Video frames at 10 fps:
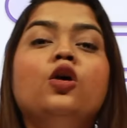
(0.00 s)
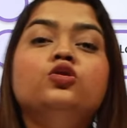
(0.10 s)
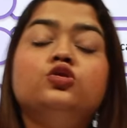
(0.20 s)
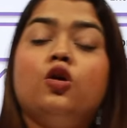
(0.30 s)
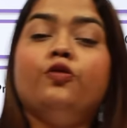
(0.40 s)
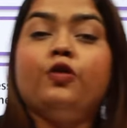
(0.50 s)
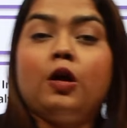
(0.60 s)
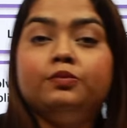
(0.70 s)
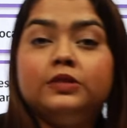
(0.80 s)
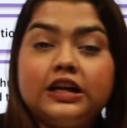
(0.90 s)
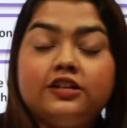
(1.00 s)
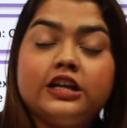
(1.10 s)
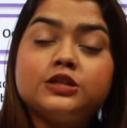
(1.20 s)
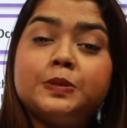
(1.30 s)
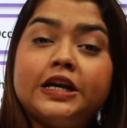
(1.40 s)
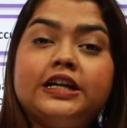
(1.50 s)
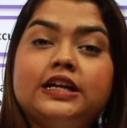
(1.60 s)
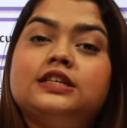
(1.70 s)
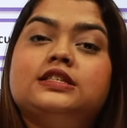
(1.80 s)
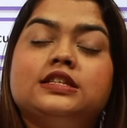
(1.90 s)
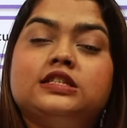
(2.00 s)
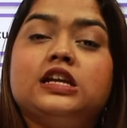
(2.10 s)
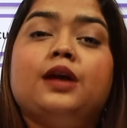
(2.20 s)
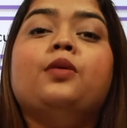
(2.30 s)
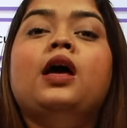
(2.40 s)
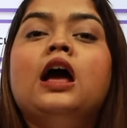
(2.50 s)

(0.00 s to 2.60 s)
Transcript: So from that respiratory system,